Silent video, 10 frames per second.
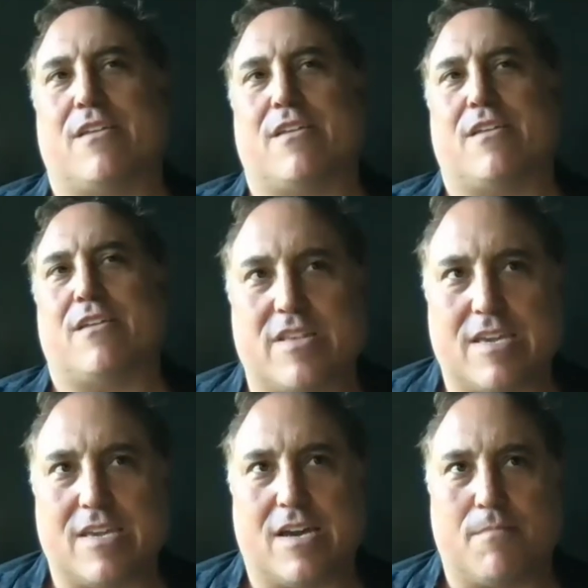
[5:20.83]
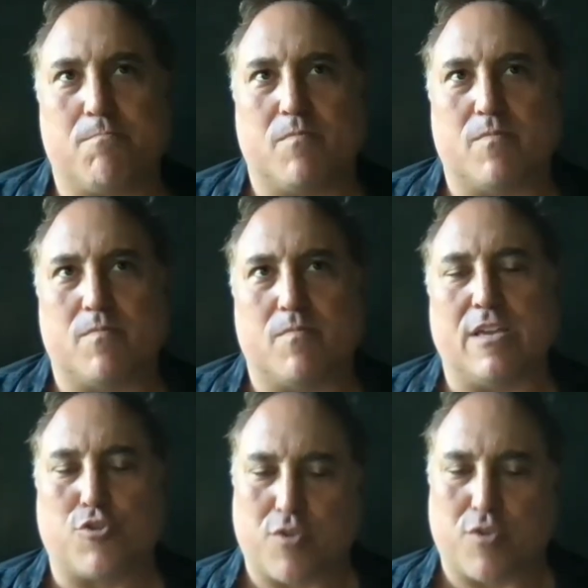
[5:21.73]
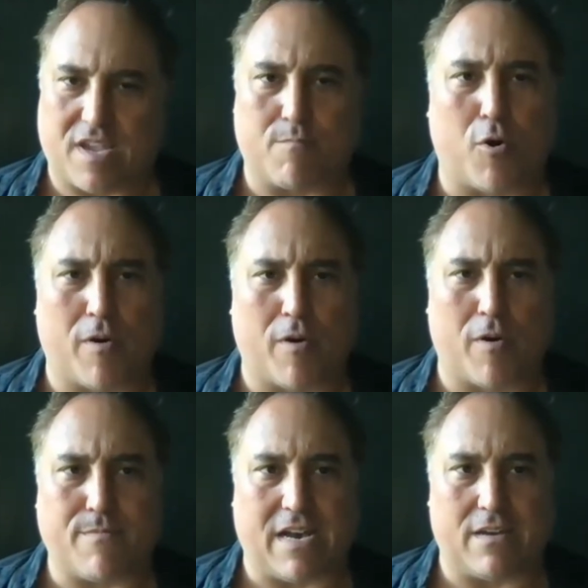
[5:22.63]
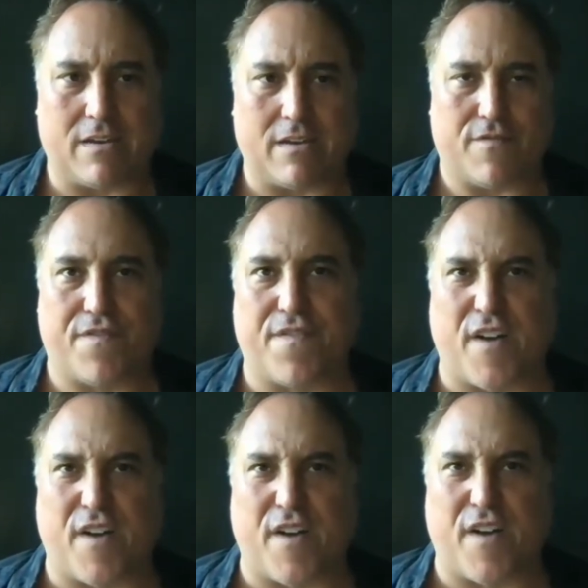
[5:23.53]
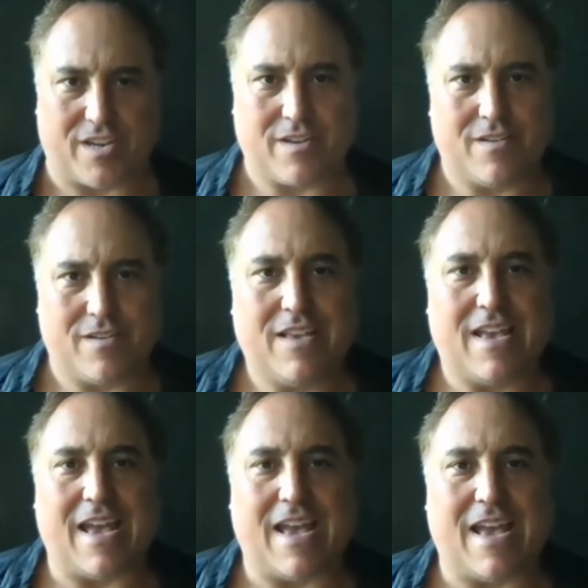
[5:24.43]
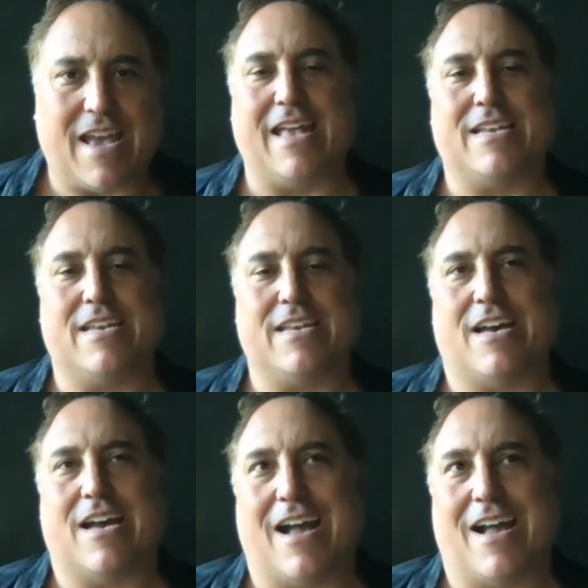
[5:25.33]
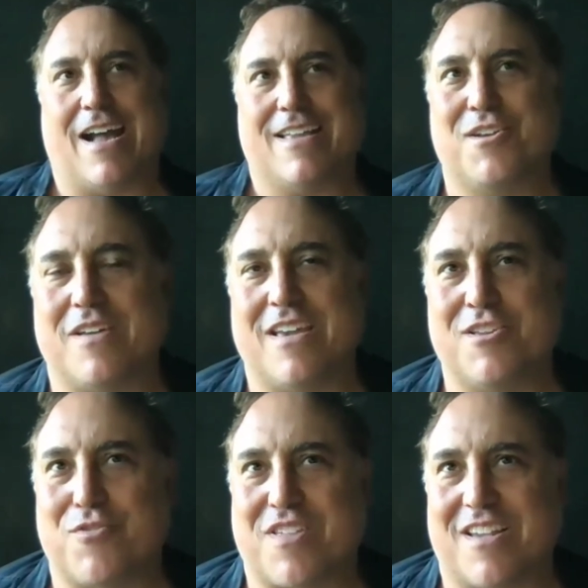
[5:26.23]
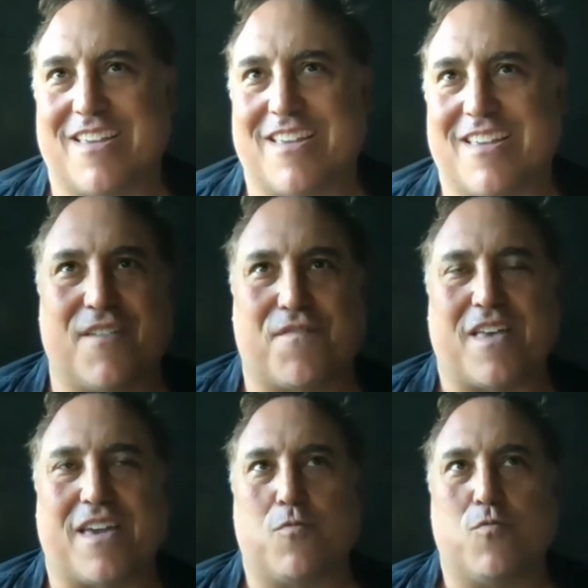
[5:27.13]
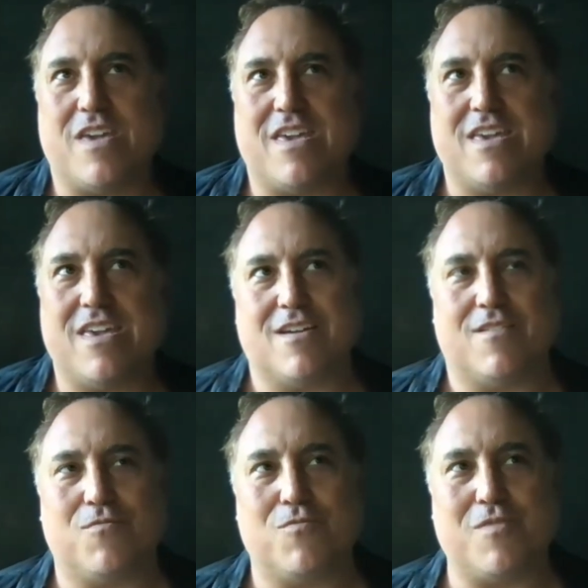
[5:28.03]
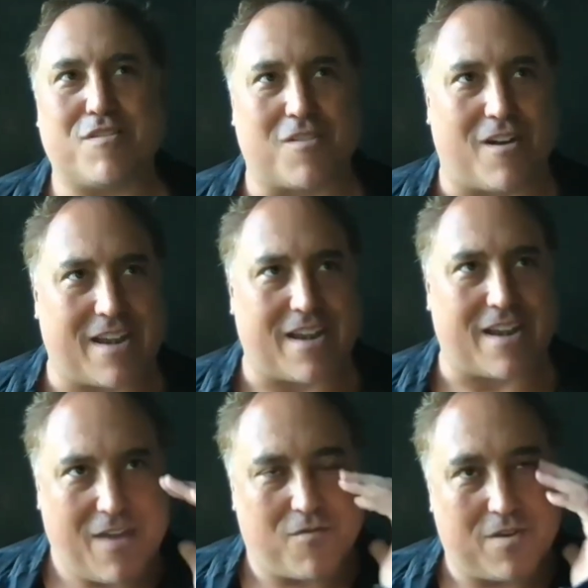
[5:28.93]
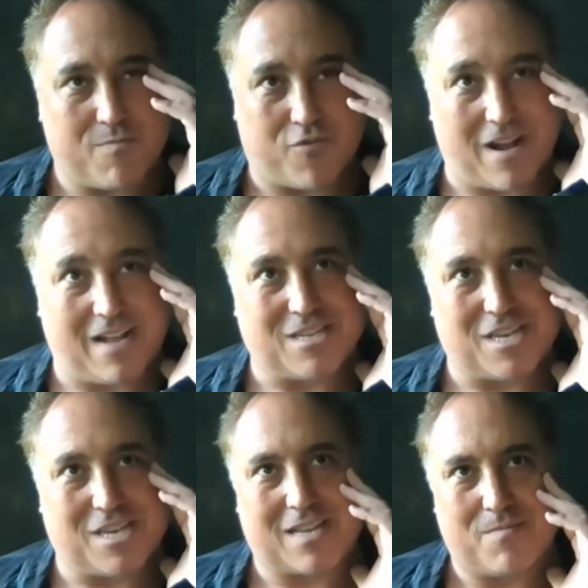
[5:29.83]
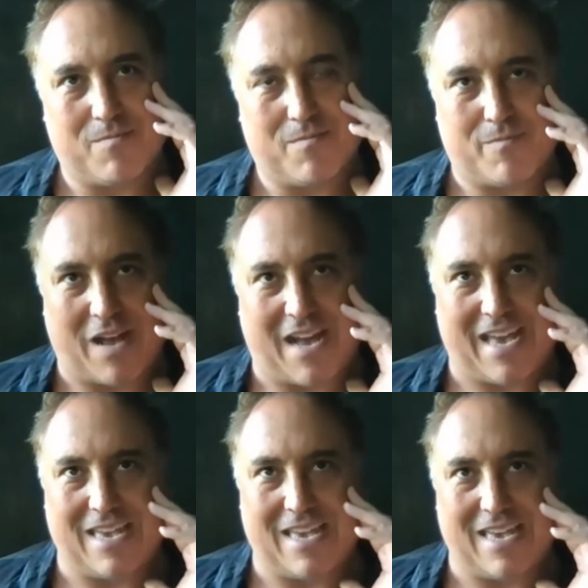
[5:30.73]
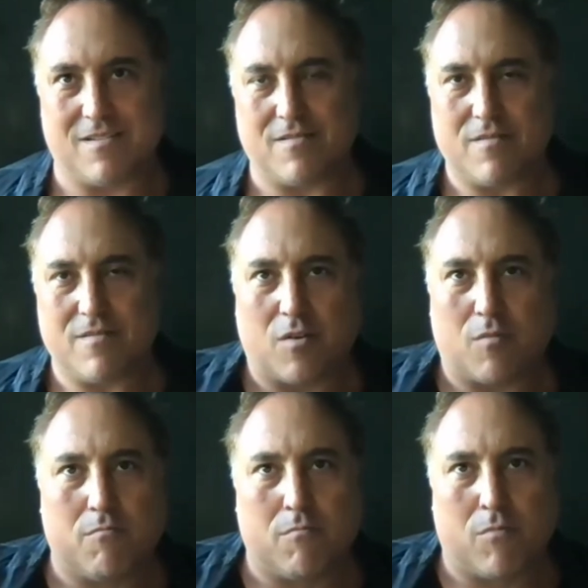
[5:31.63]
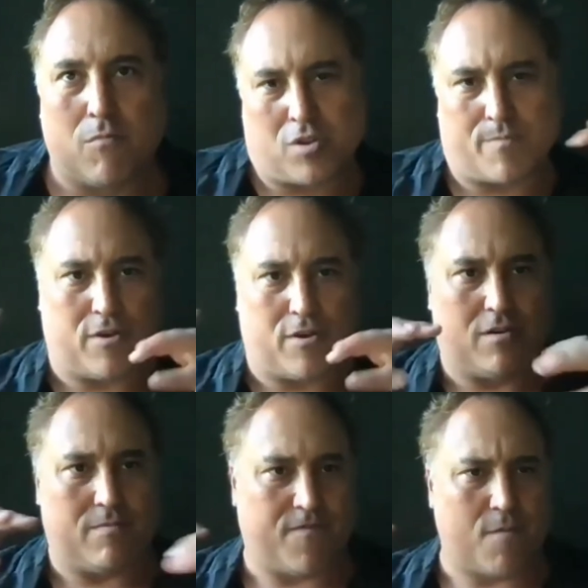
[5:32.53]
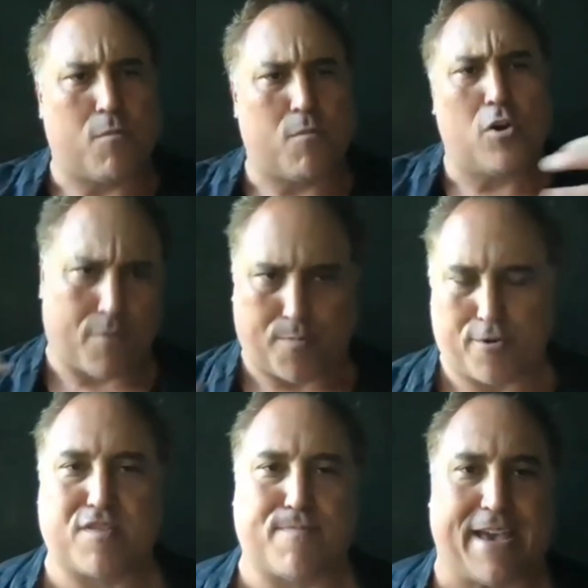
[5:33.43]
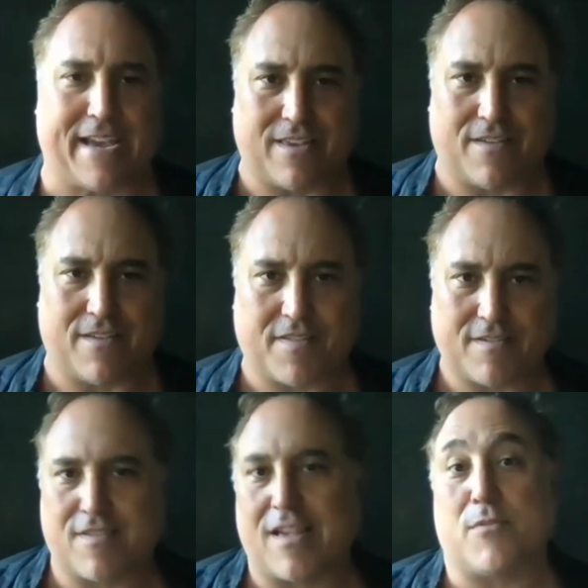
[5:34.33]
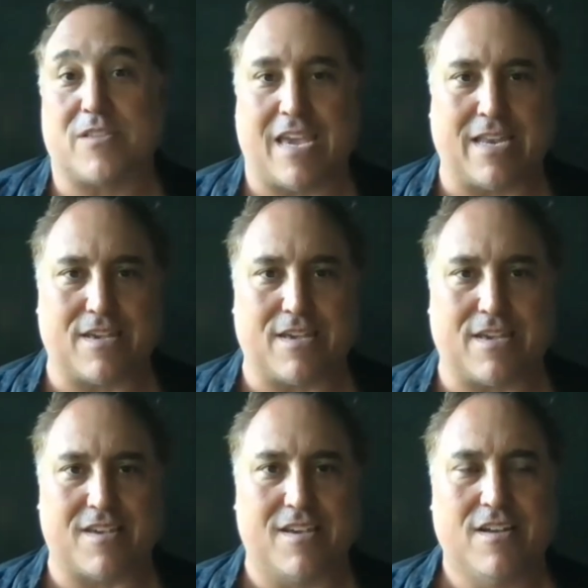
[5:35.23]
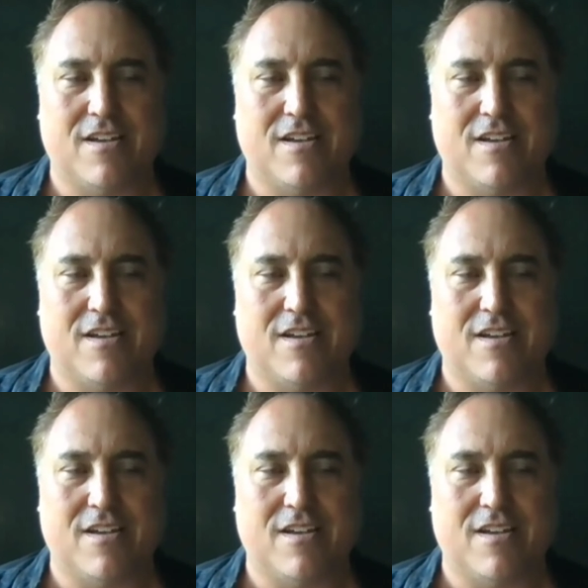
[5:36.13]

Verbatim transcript: you made a really uh, interesting point about function, and you know, interestingly enough, like we we start every project by you know multiple from multiple perspectives simultaneously.